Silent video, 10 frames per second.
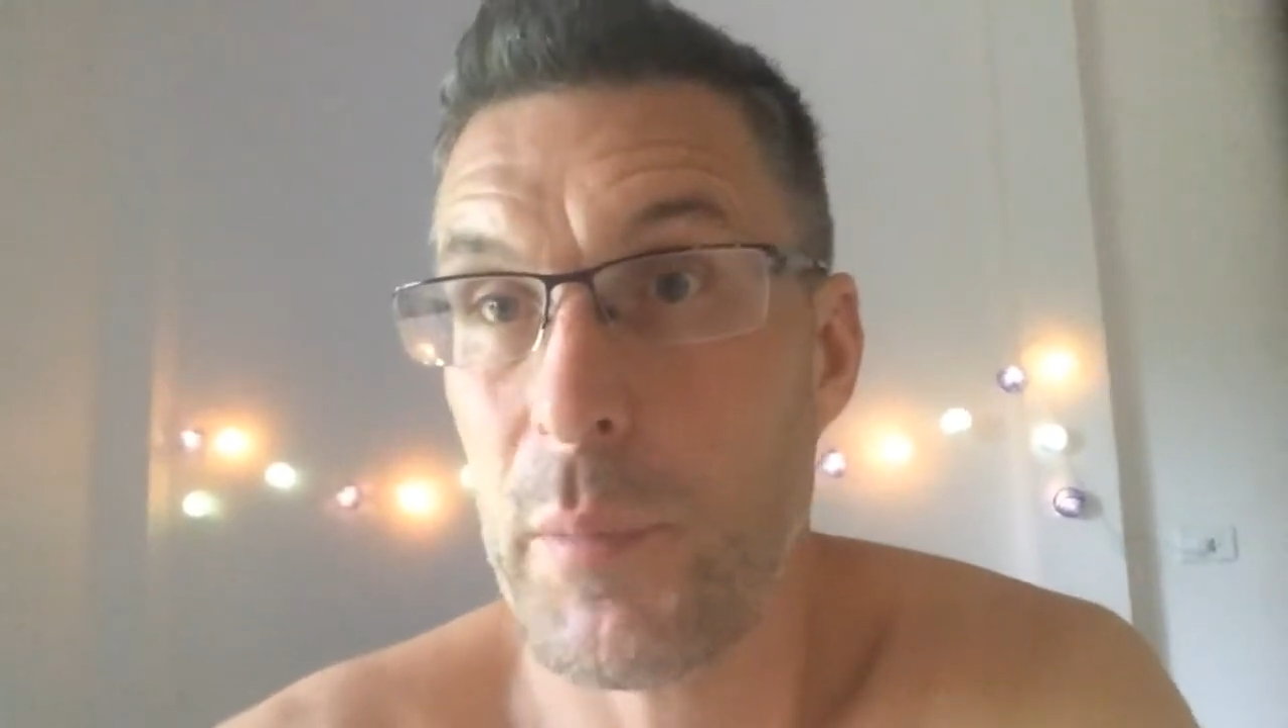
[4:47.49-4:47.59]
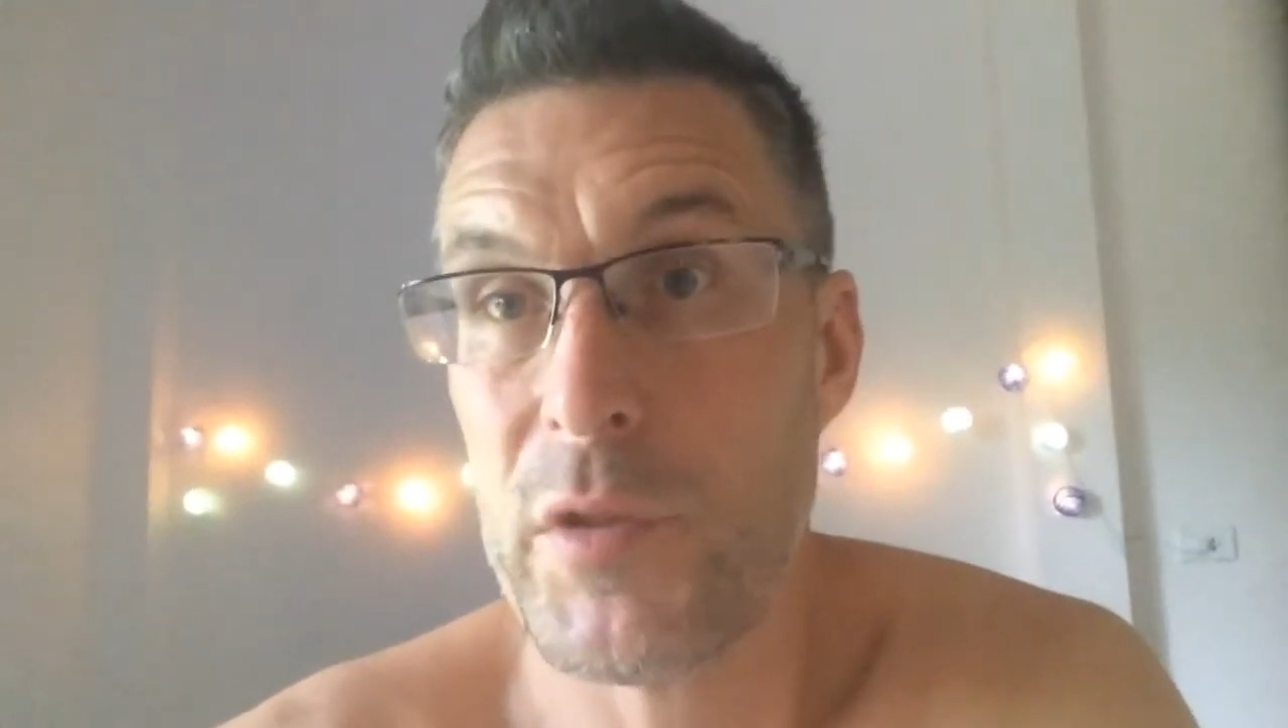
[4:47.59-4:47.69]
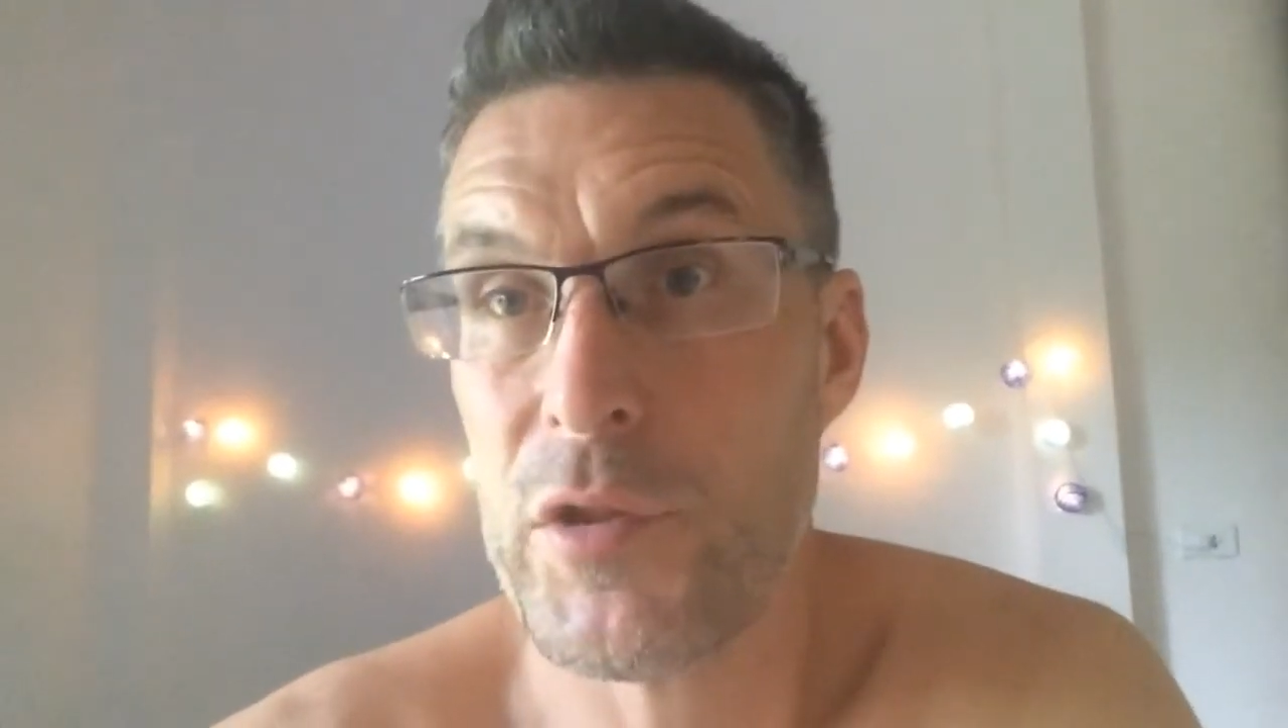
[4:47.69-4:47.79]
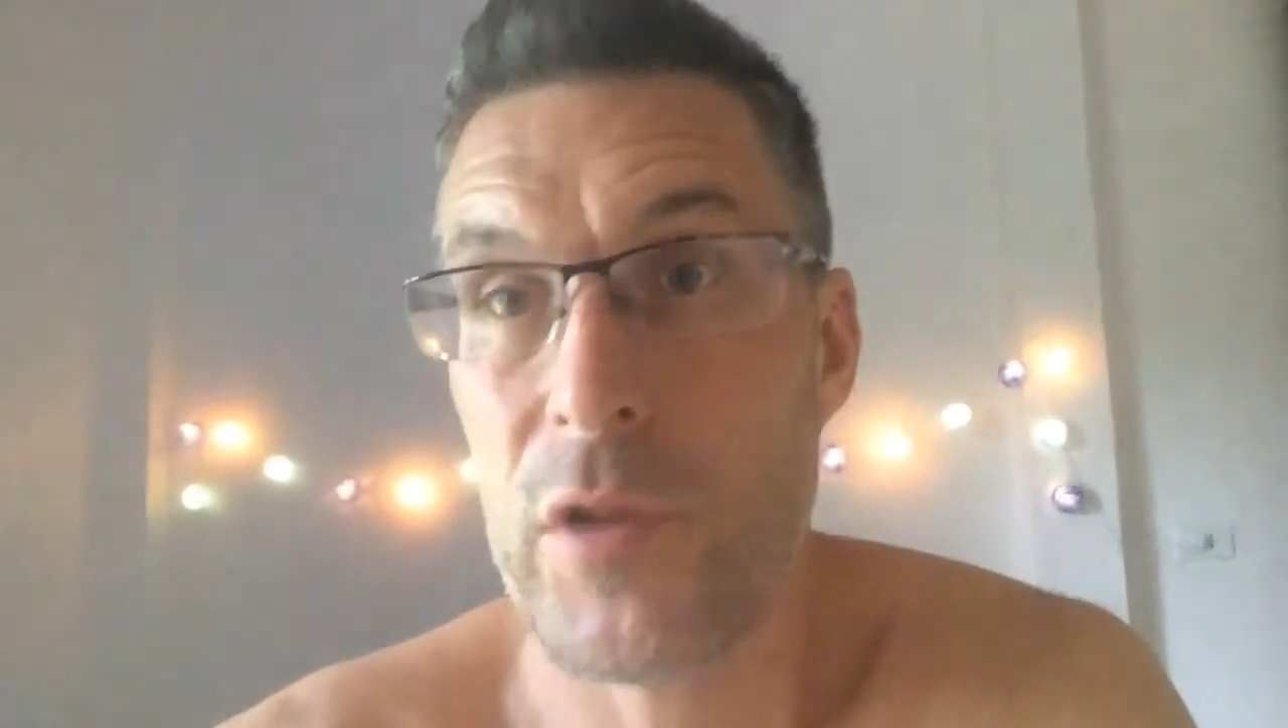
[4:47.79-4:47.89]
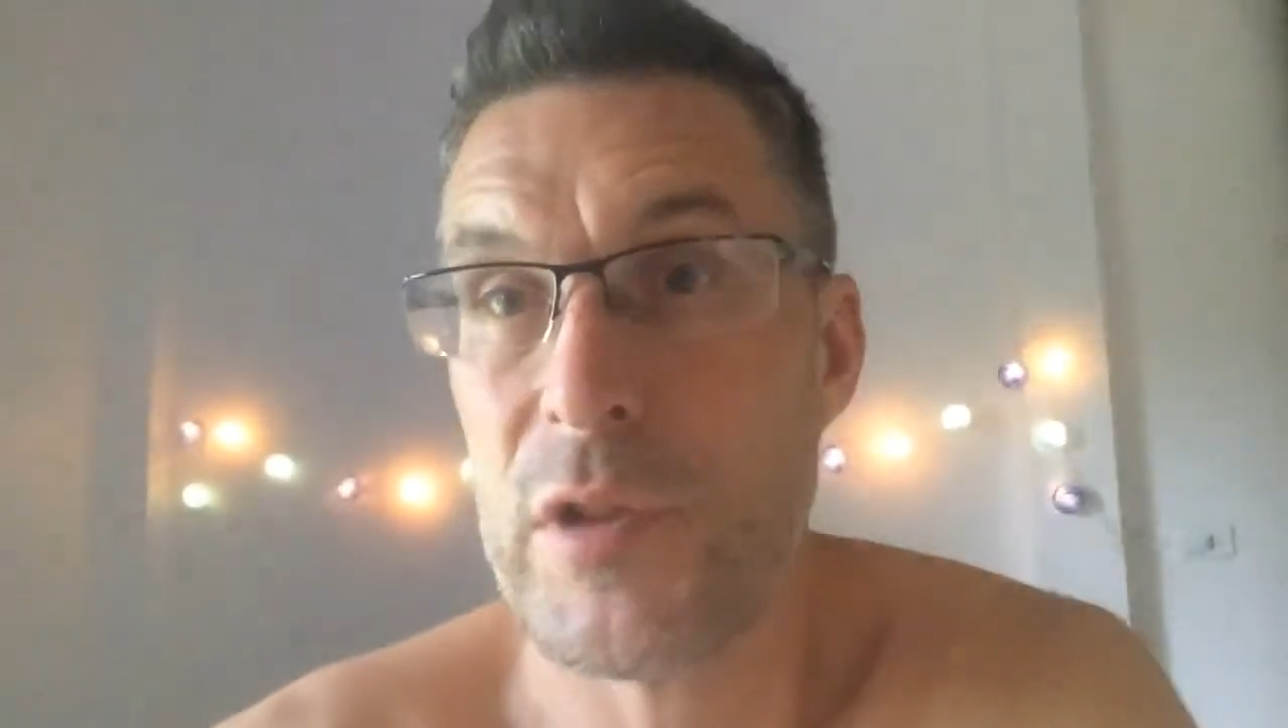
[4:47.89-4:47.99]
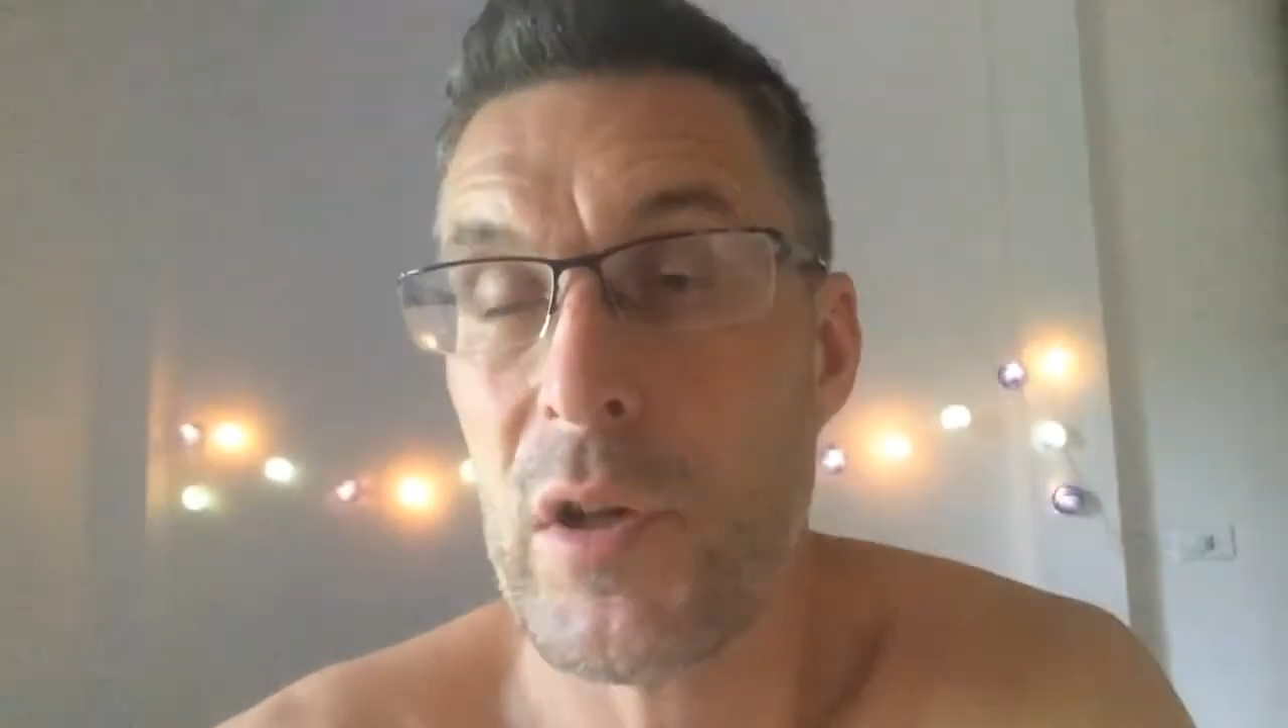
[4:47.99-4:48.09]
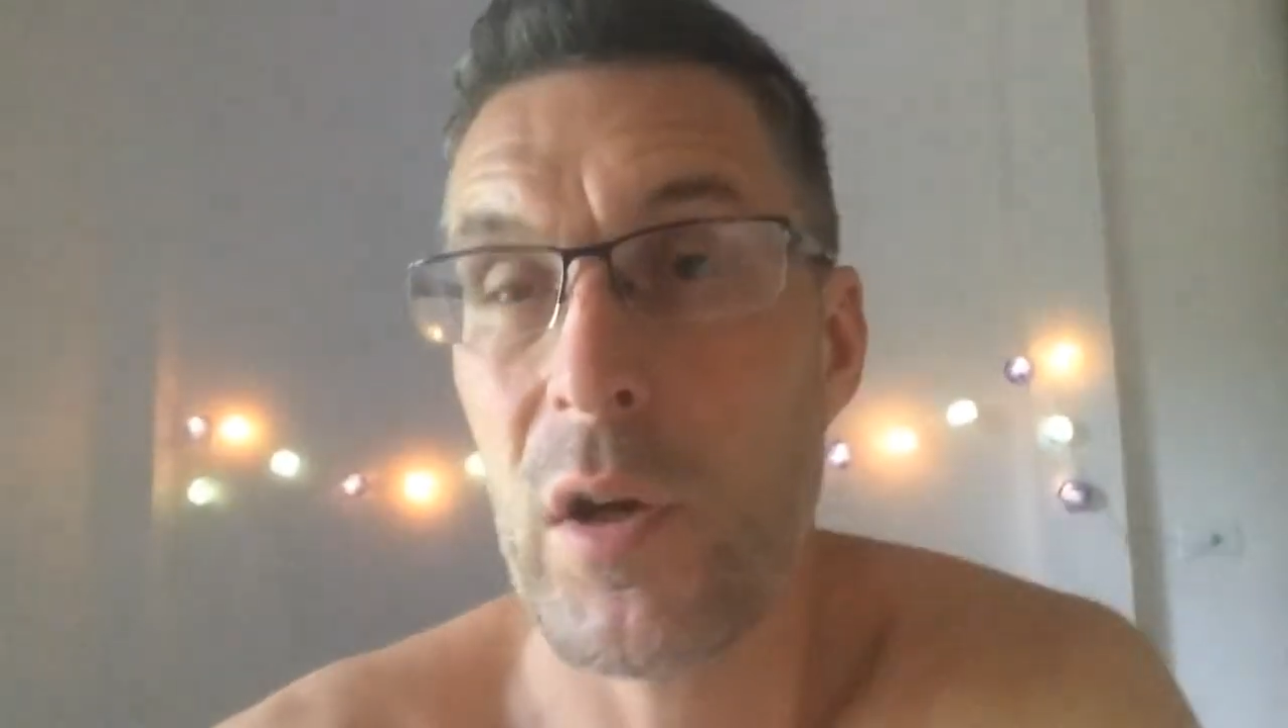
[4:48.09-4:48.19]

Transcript: charging